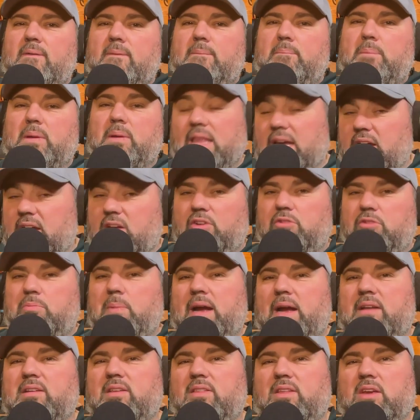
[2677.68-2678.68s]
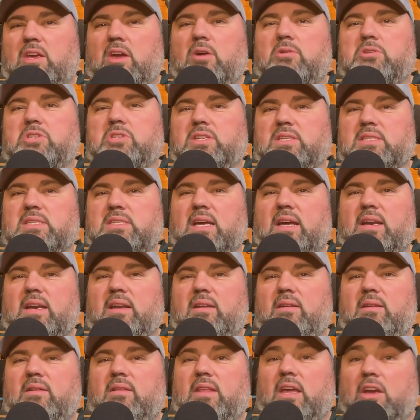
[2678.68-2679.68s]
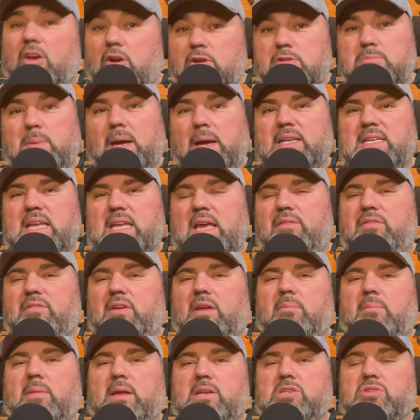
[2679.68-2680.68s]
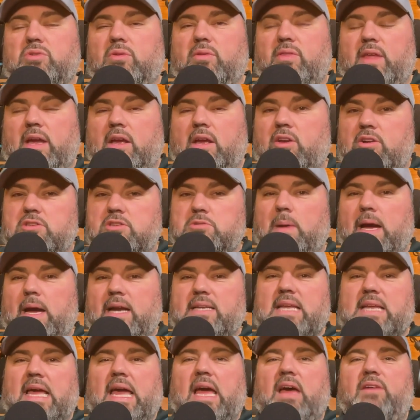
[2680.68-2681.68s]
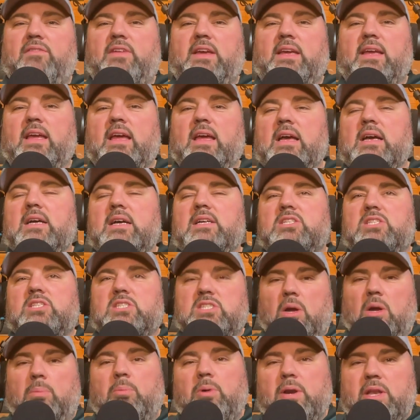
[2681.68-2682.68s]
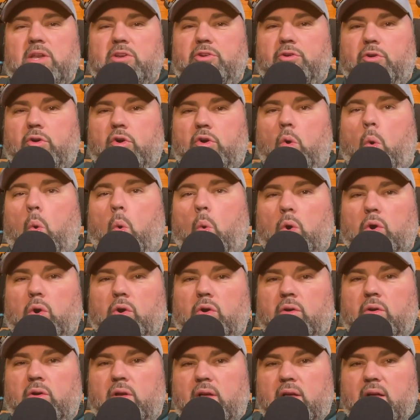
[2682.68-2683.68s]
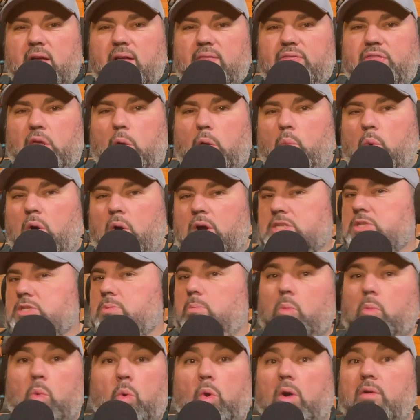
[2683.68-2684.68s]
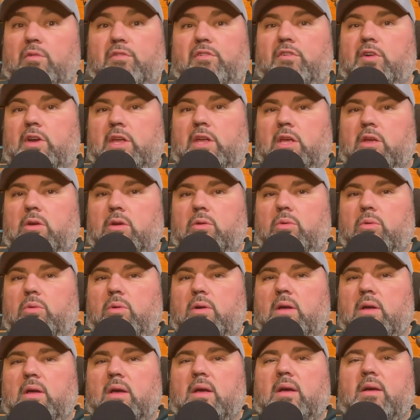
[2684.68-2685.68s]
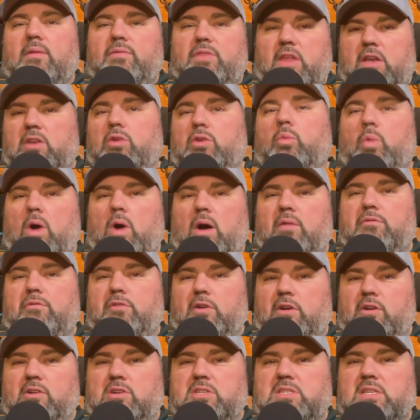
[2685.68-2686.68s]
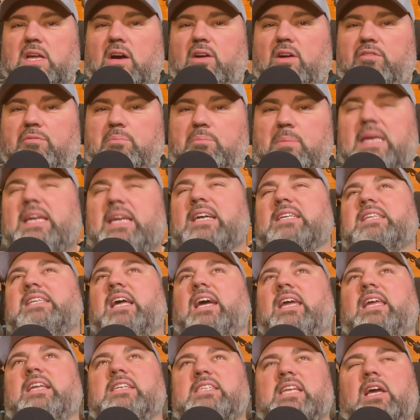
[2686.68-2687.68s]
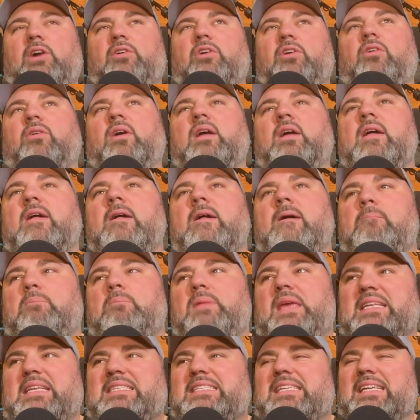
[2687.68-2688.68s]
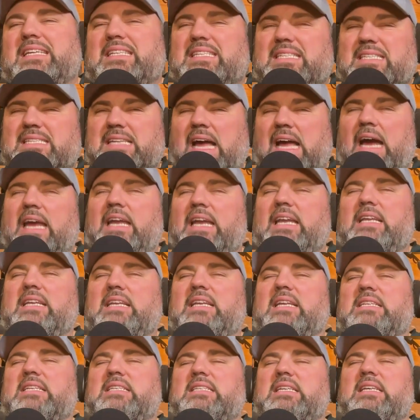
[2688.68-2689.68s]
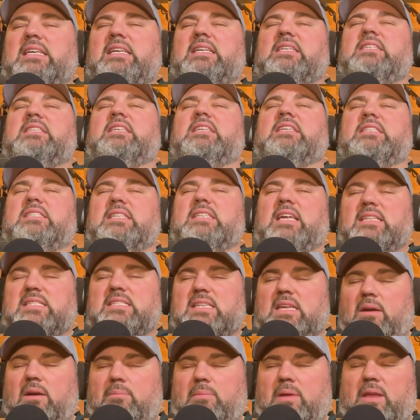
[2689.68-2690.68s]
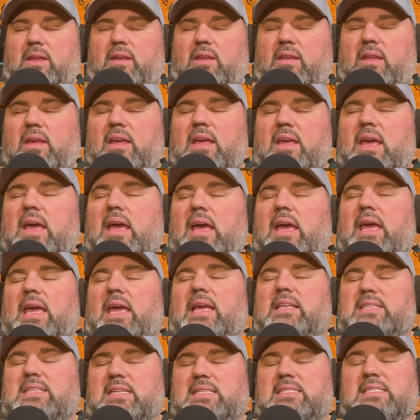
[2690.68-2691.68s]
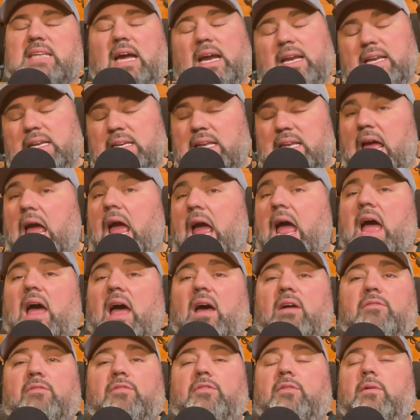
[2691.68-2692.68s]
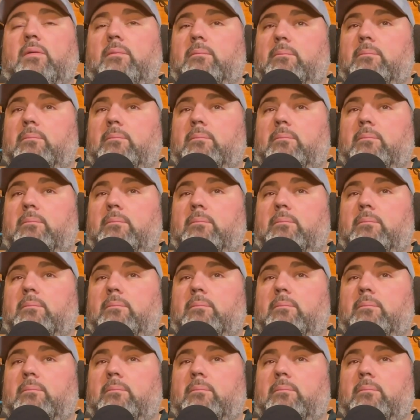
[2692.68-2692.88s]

But that goes back to the coaching side. That goes back to having a mentor. That goes back to having someone in your corner that wants more for you than you want for yourself. Because I can tell you, it's exciting to see success come in. It's exciting to have,